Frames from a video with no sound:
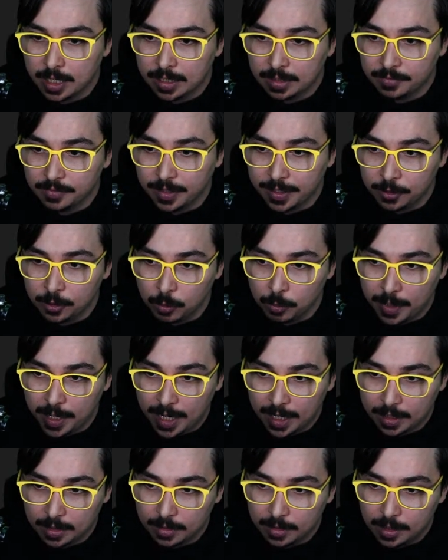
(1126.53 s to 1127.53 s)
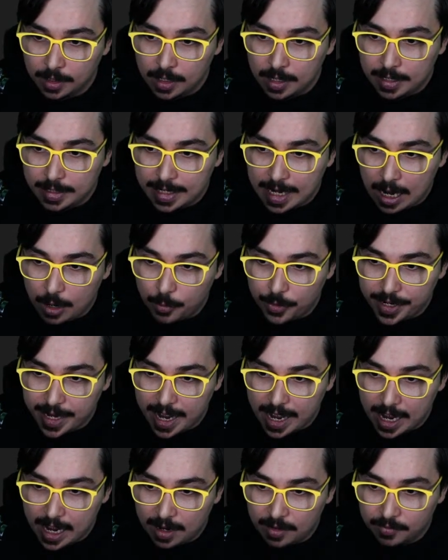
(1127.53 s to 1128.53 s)
And if I go back, now we
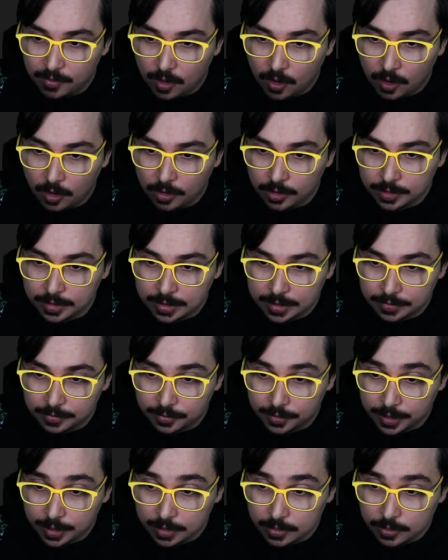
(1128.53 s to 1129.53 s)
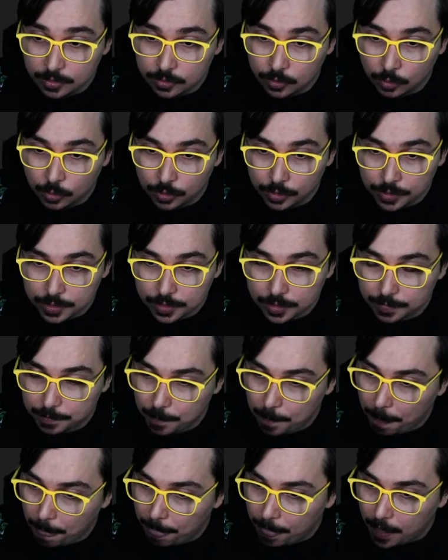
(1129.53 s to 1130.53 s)
have our different stores.
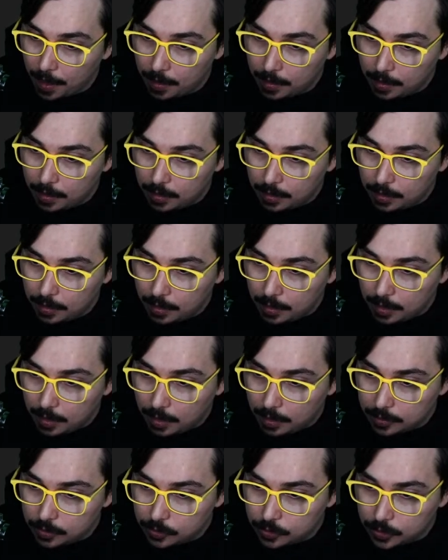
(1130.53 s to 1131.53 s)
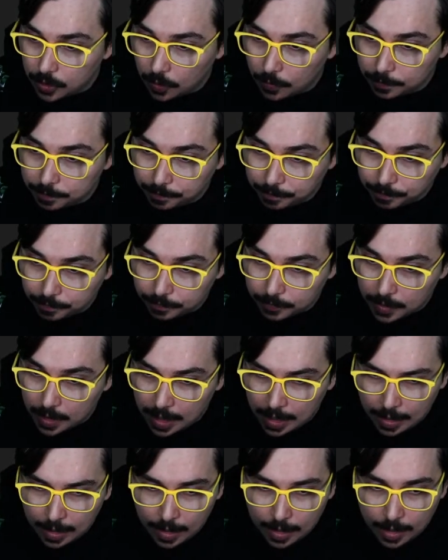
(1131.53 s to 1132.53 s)
So
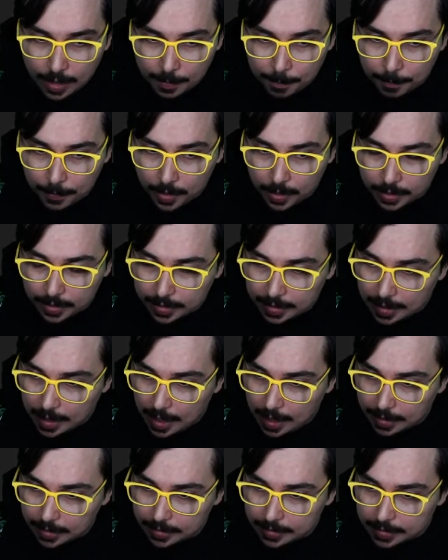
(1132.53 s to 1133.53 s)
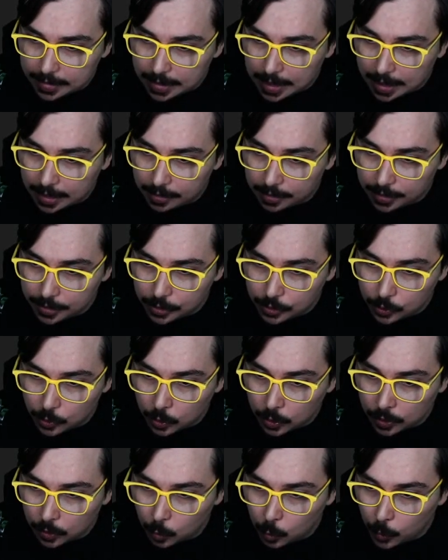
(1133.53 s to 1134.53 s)
I'm not entirely
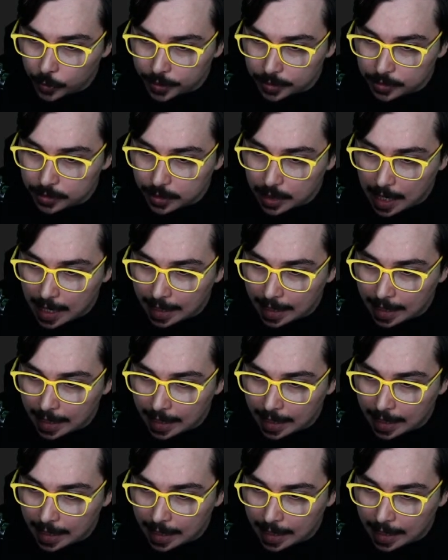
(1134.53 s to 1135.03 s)
sure which